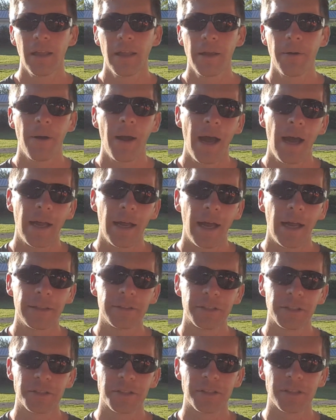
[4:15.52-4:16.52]
anyway, I, I
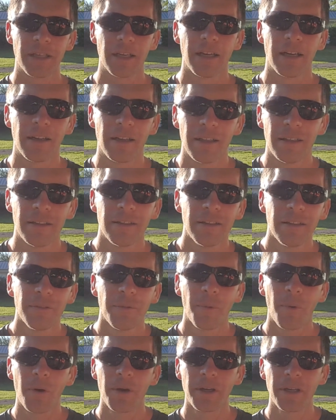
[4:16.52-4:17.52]
just uh,
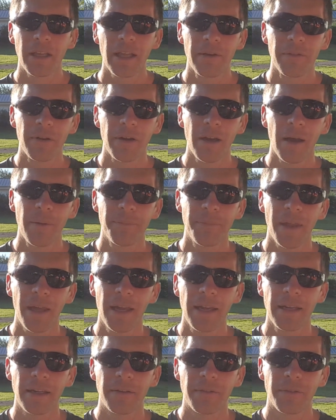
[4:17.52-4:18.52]
wanted to give you an
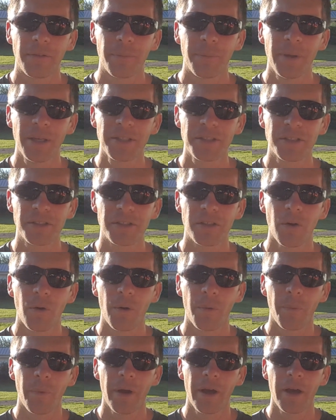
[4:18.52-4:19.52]
update. The business is
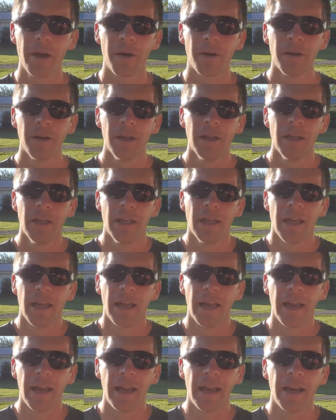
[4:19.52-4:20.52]
going well.
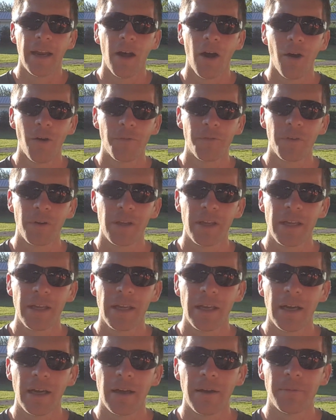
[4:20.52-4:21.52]
And
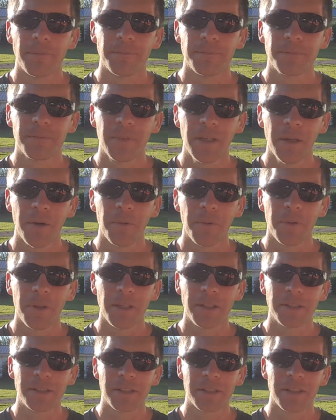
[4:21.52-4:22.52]
hopefully, um, you know,
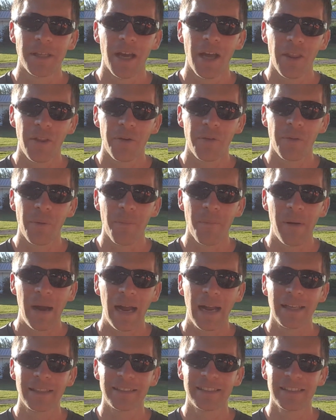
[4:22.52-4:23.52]
this is the other, the
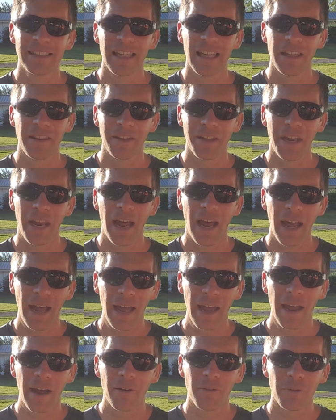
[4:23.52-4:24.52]
mindset that I
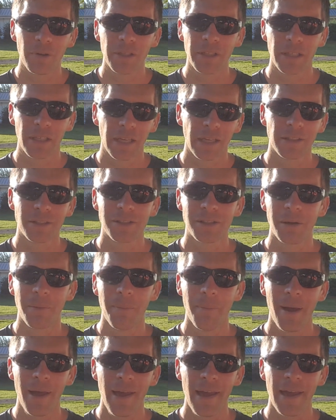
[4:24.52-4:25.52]
have when it gets to
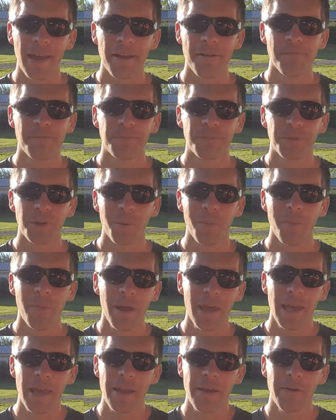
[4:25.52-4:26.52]
May, to
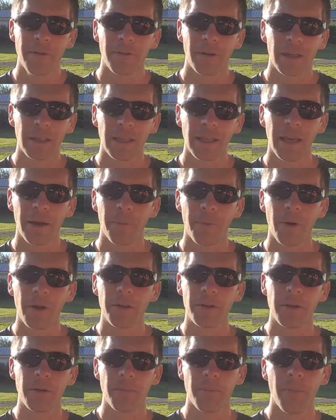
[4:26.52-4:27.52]
me, again,
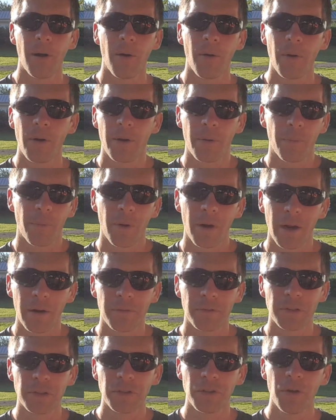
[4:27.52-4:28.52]
whether you're mowing or
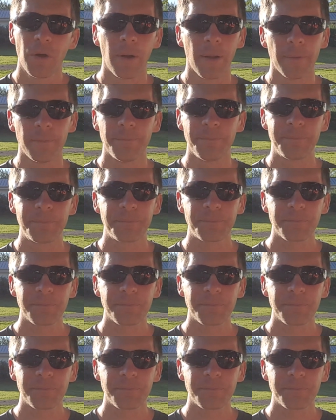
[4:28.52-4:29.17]
whatever you're doing,